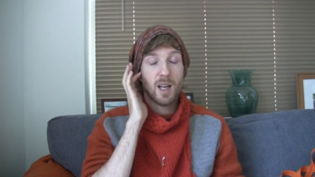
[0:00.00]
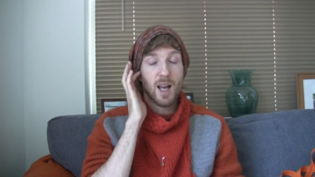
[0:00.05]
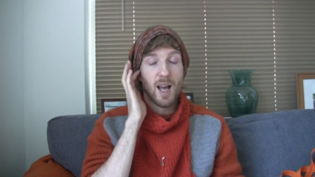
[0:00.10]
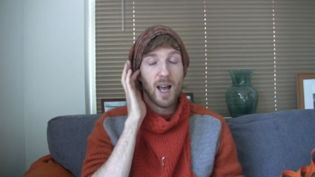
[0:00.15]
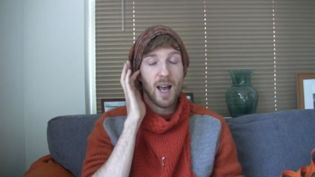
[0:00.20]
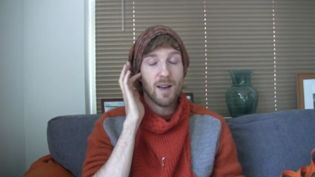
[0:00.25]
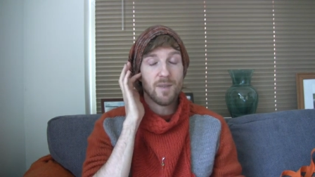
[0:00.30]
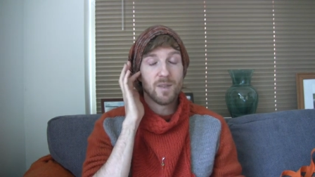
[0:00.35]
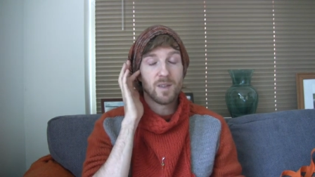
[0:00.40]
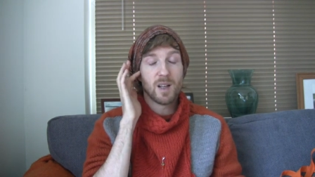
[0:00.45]

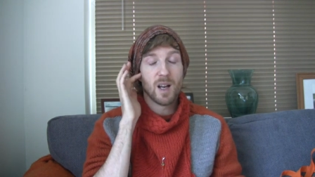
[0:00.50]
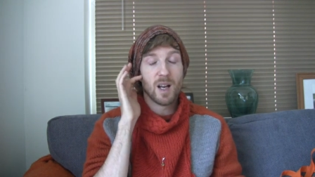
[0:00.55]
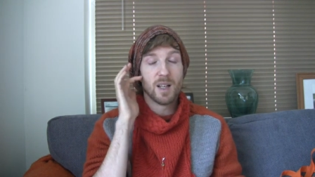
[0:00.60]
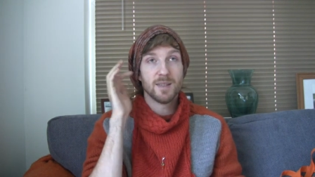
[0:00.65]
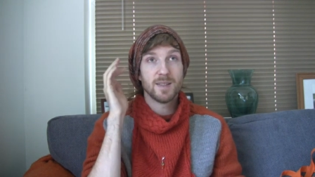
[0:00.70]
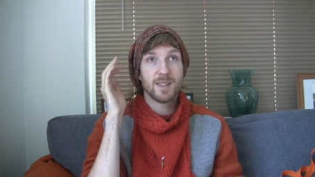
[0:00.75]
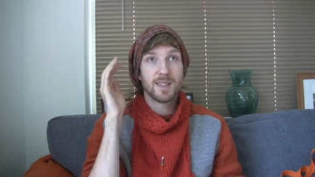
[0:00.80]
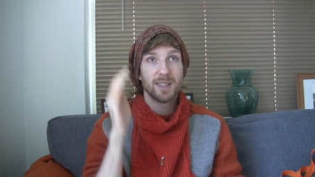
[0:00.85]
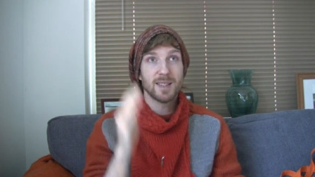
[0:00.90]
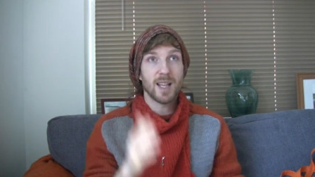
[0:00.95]
I haven't kind
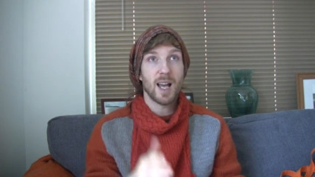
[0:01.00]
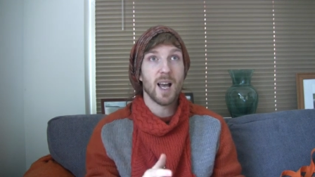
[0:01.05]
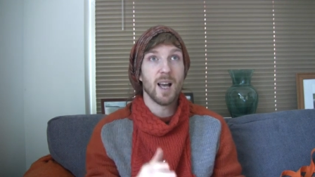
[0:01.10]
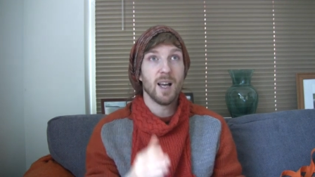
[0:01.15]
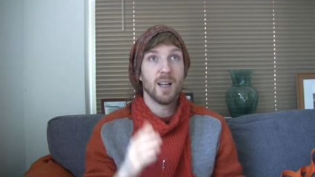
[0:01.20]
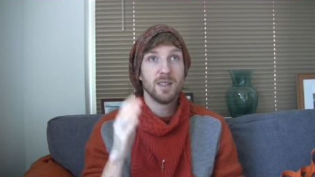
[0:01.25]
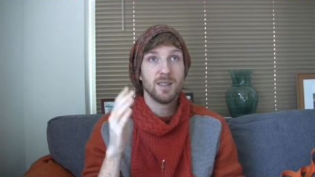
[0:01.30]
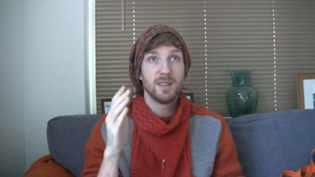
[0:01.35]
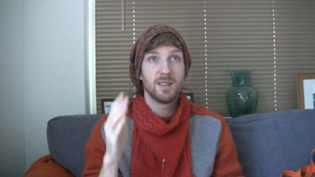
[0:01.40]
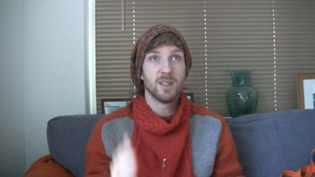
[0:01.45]
of
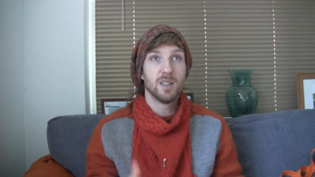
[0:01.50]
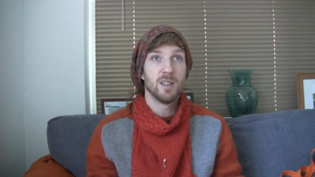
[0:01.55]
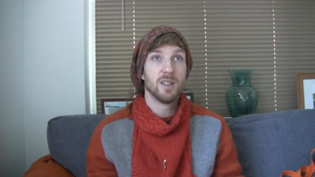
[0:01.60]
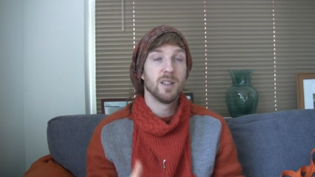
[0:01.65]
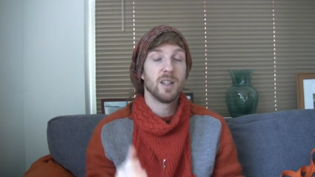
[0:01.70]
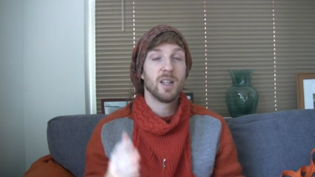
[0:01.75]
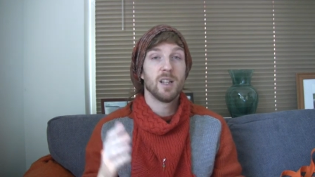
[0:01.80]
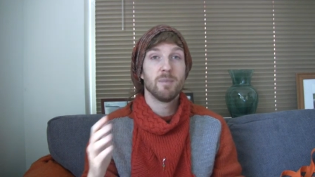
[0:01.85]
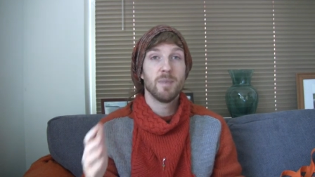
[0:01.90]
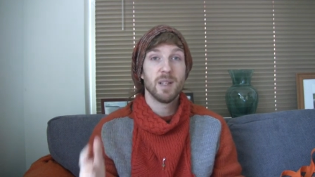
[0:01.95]
sat and
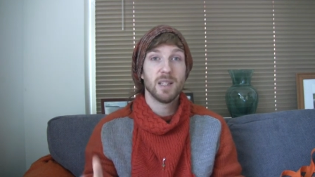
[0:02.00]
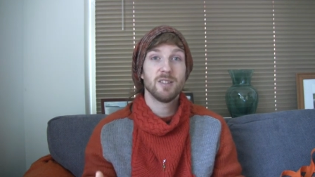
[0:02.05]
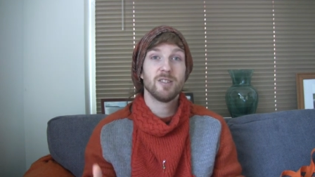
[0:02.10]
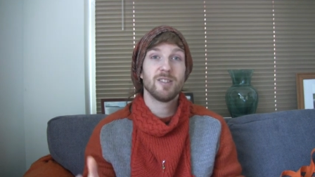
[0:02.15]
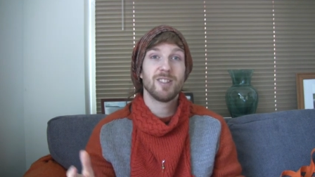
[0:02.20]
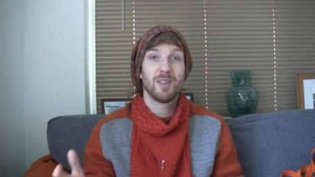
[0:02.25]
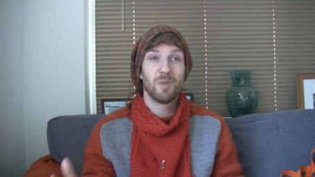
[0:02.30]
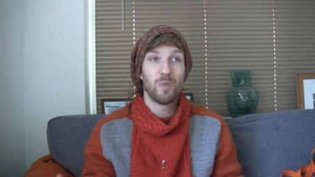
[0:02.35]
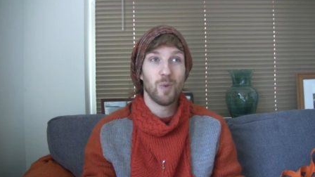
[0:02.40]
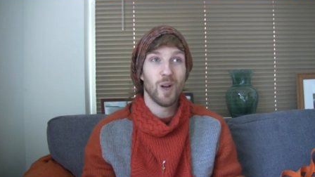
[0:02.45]
done the
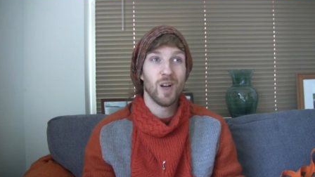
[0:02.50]
administrative